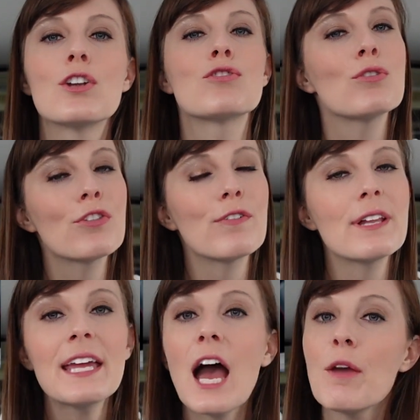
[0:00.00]

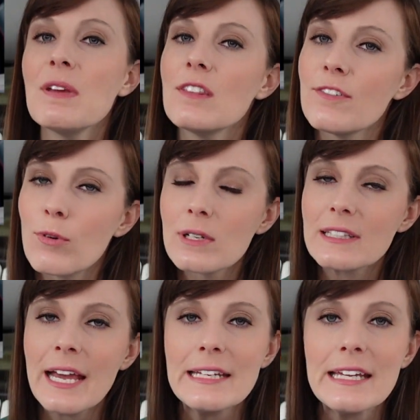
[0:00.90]
Truthfully, I mean the Ford
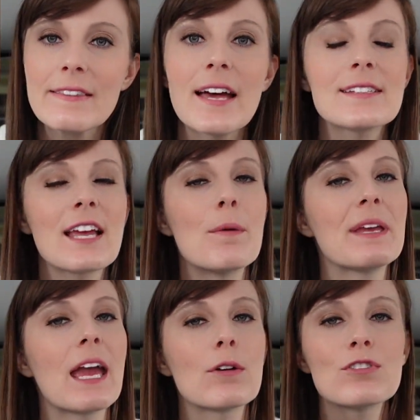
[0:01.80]
Lightning that's
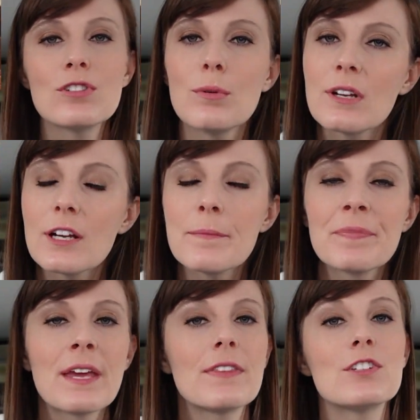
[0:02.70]
coming out sooner,
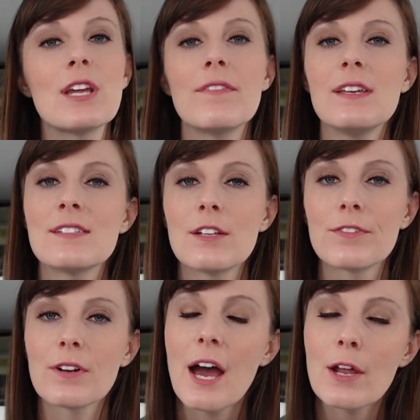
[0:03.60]
the Chevy
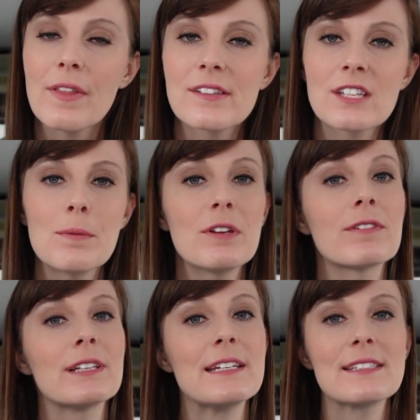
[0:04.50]
Silverado that's going to be
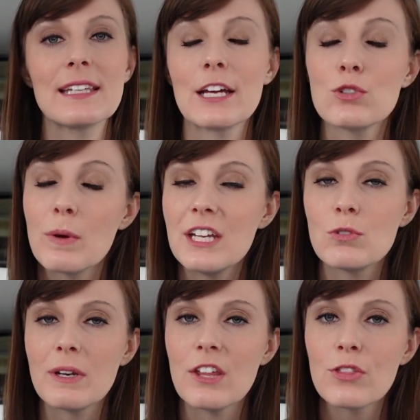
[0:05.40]
released in like
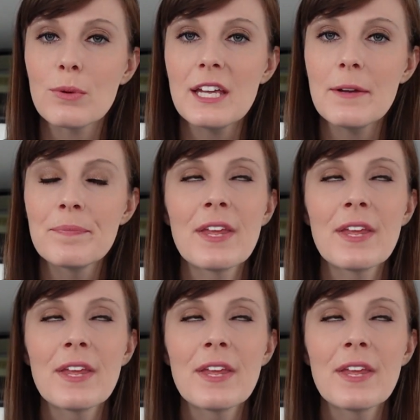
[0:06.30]
2023,